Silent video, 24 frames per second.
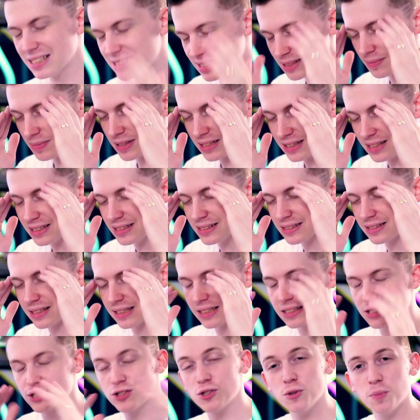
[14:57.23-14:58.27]
That's something that is
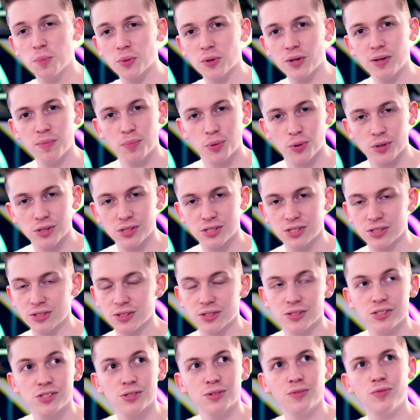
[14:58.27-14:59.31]
like super important to
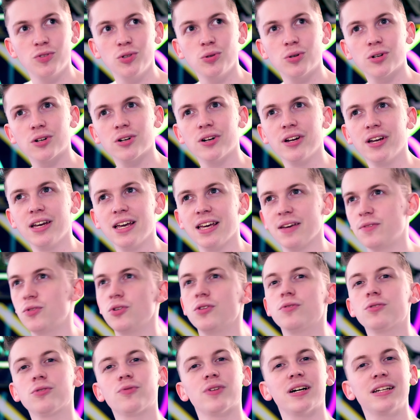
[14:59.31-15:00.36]
learn. So if you
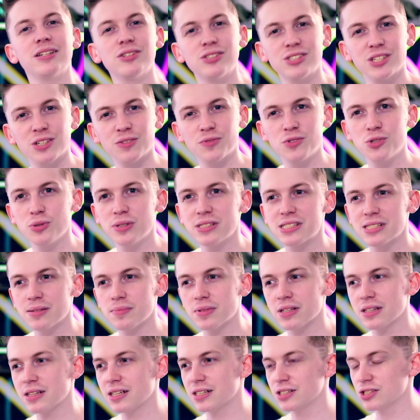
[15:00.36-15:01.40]
ever find yourself doing
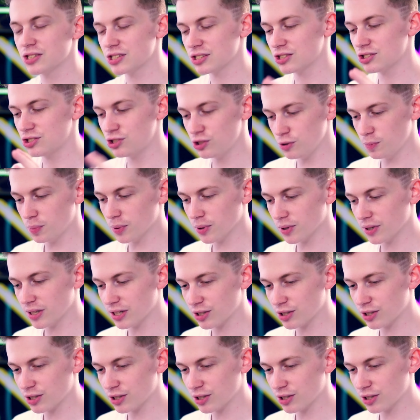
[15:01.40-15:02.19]
something that is super